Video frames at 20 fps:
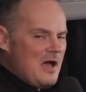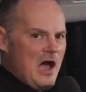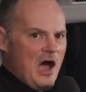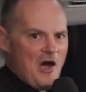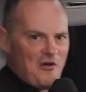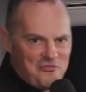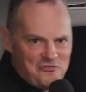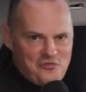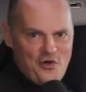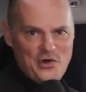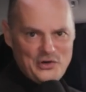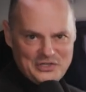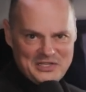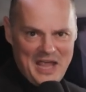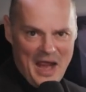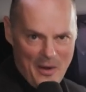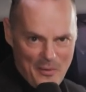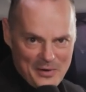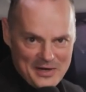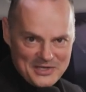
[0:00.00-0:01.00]
a foot
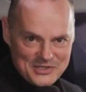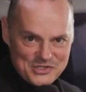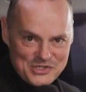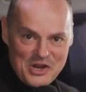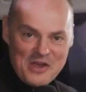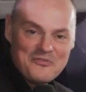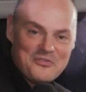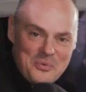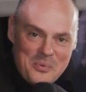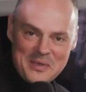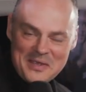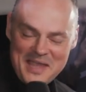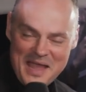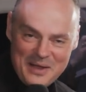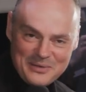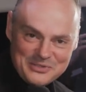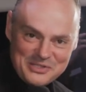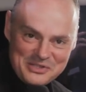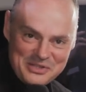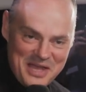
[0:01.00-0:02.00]
garage. Have you
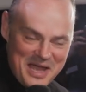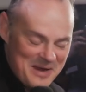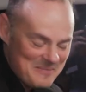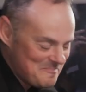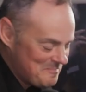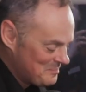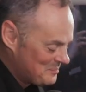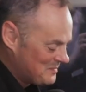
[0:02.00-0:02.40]
encountered that?